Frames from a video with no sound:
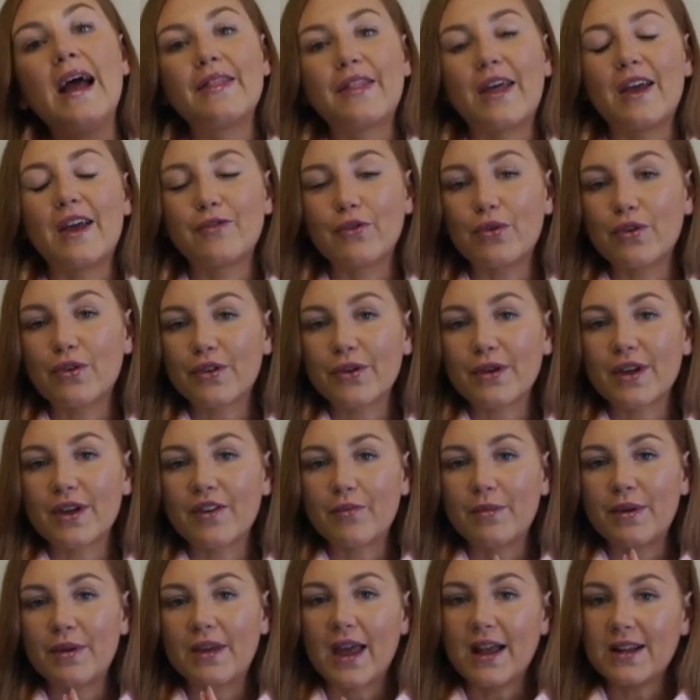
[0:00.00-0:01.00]
They've also
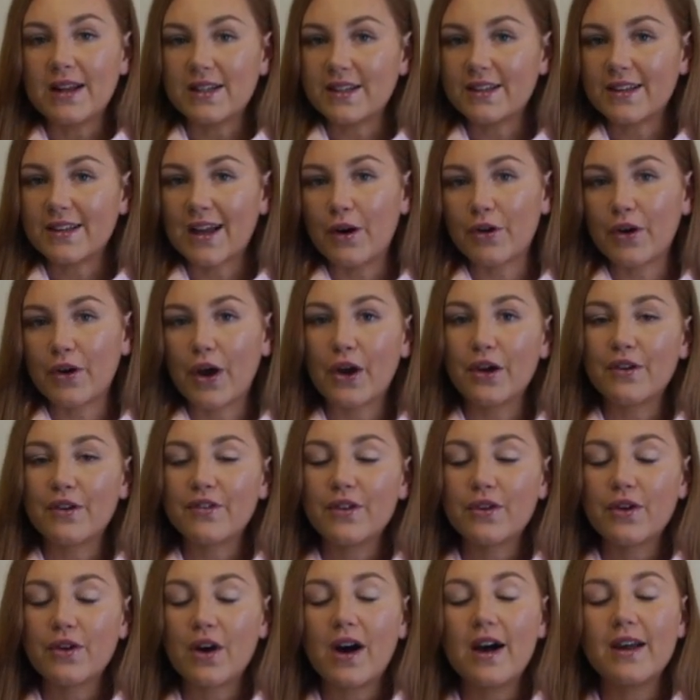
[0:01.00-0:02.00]
given me a discount code
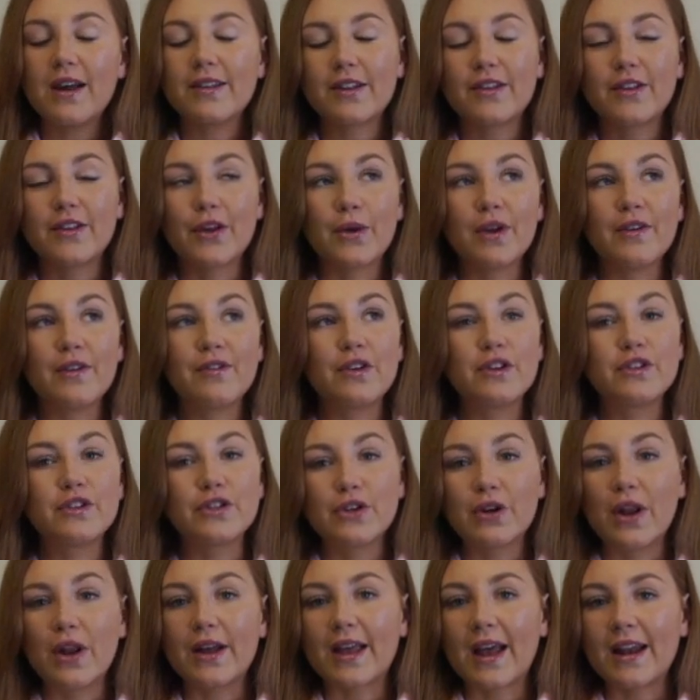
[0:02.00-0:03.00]
for you guys, so if you
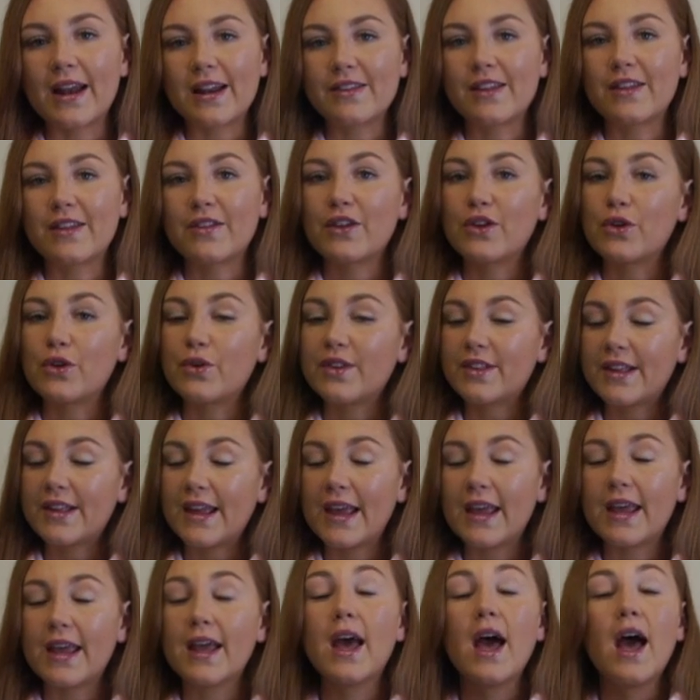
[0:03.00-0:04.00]
do like anything that you
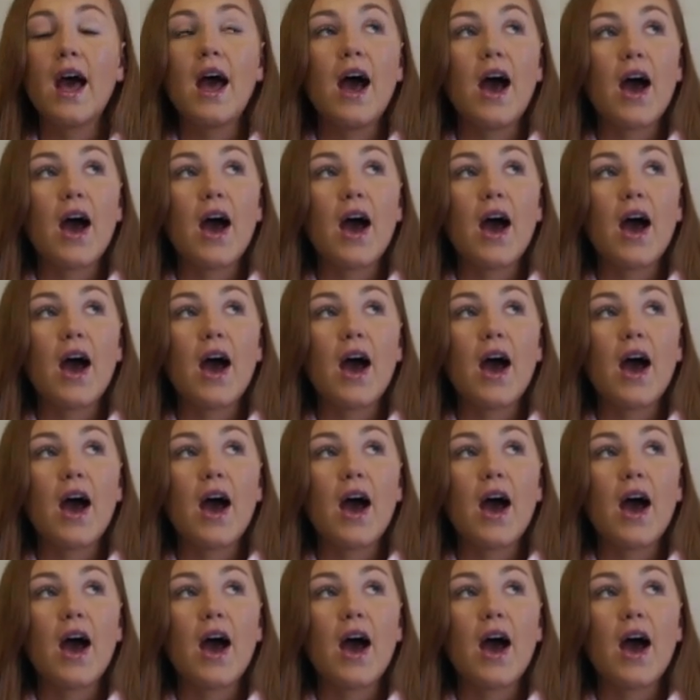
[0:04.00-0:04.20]
see,